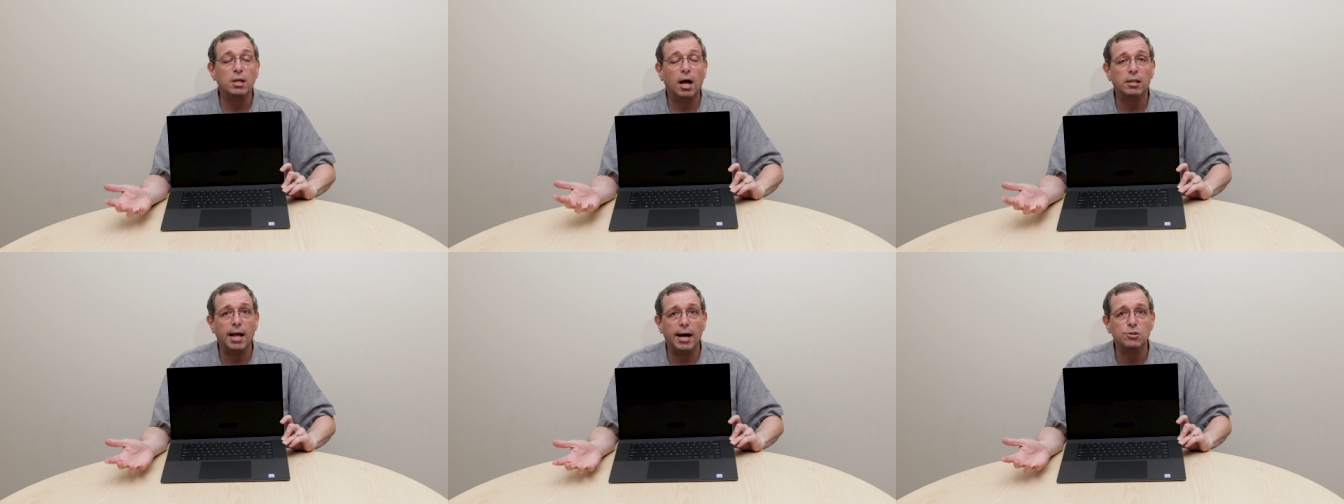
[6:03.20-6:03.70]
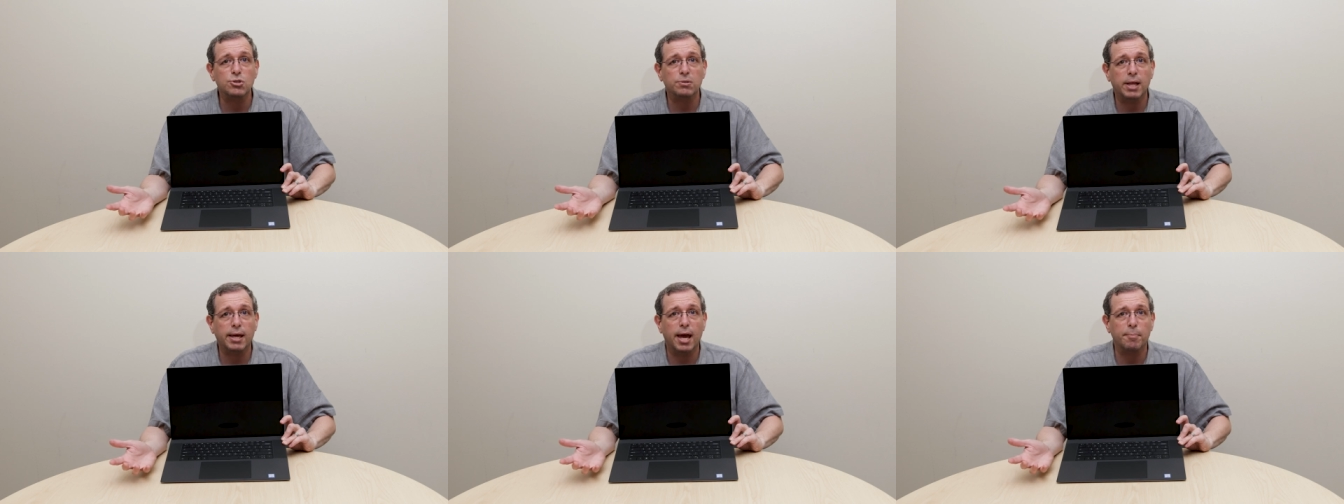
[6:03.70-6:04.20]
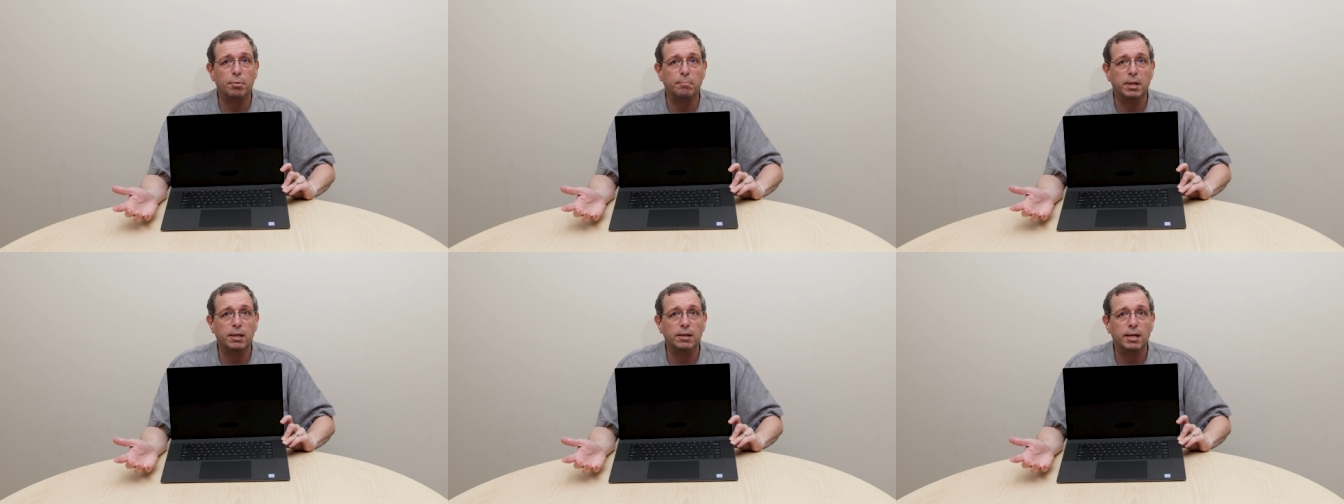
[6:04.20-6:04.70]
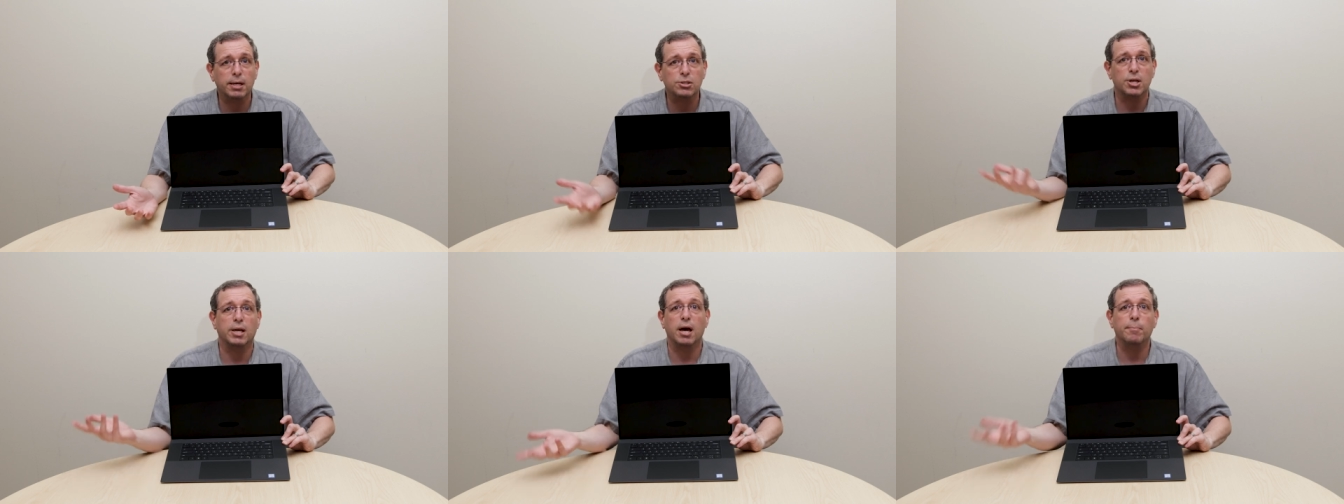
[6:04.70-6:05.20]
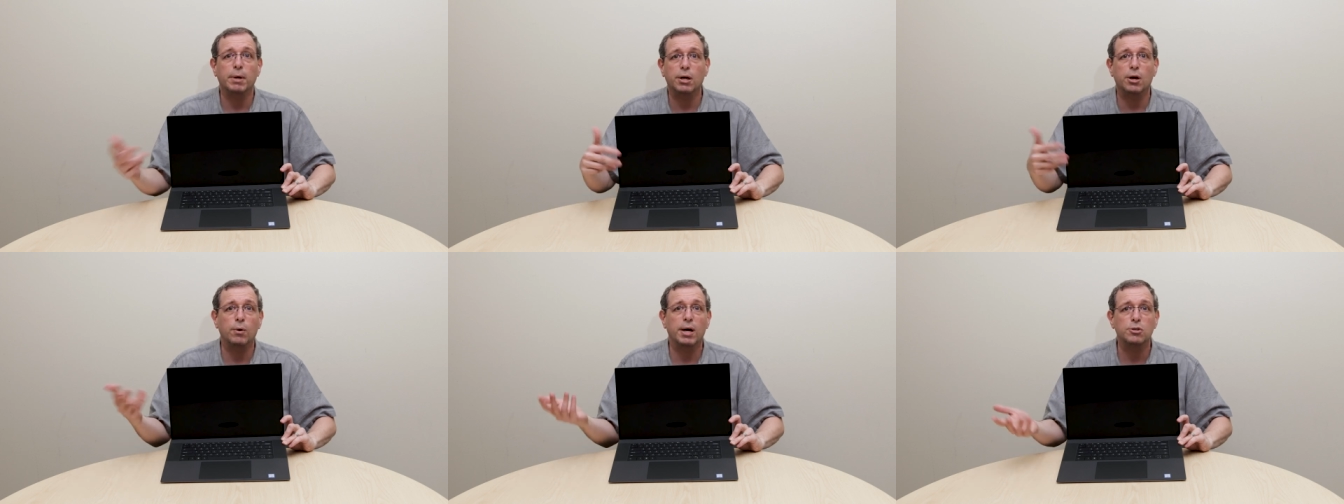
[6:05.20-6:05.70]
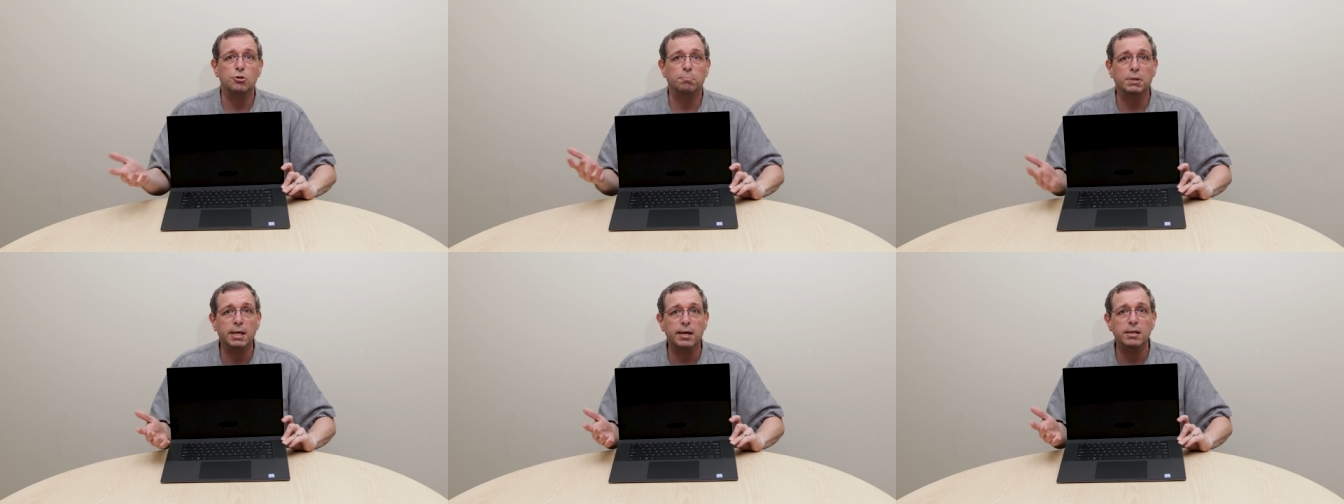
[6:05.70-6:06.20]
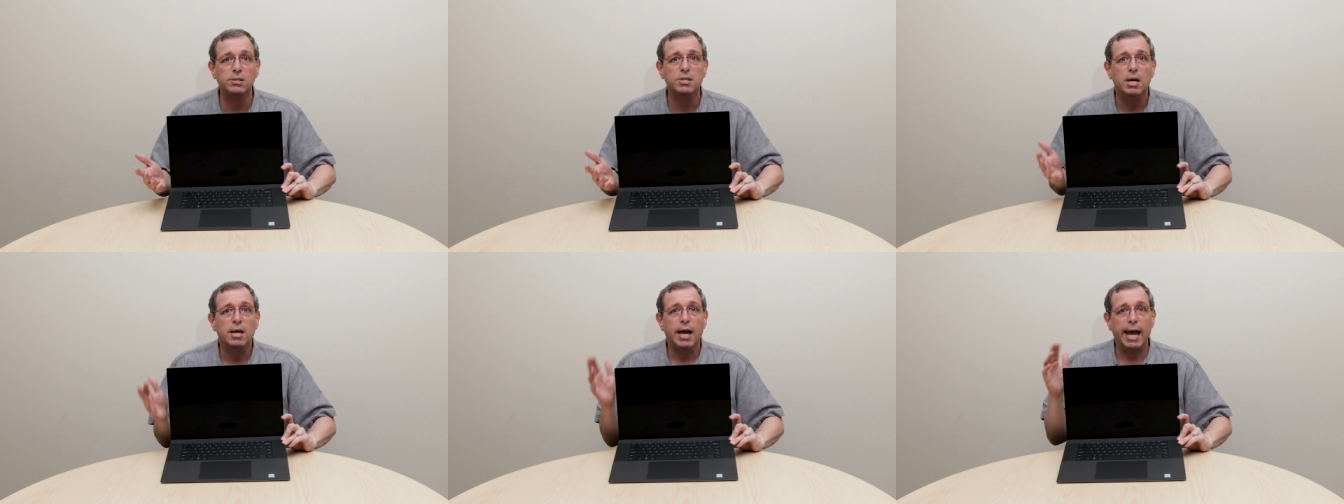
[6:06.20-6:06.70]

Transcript: allows you the capability to come and go as you please,